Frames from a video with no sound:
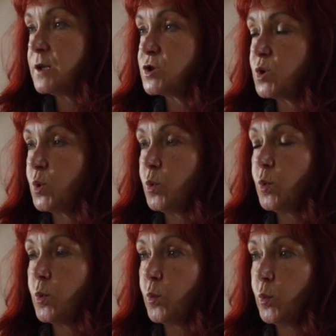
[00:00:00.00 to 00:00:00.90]
And so
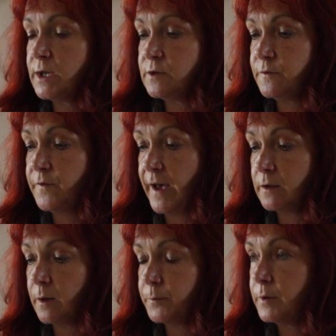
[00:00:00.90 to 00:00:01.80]
we
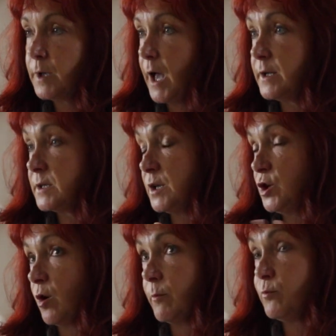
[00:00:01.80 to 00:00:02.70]
develop, and you
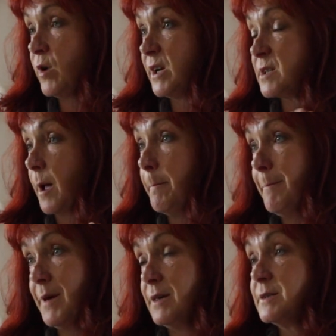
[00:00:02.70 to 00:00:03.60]
know, our brain is
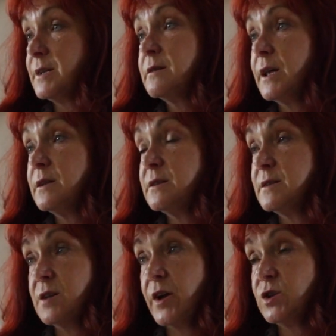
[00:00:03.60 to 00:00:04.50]
amazingly
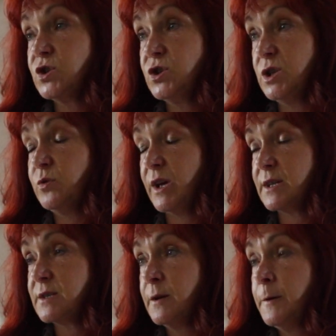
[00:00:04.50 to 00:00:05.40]
designed to do
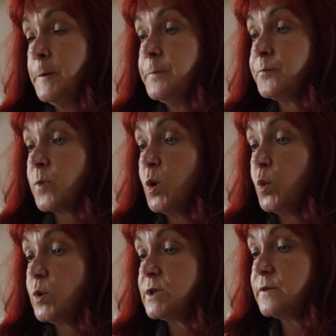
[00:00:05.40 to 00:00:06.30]
this. We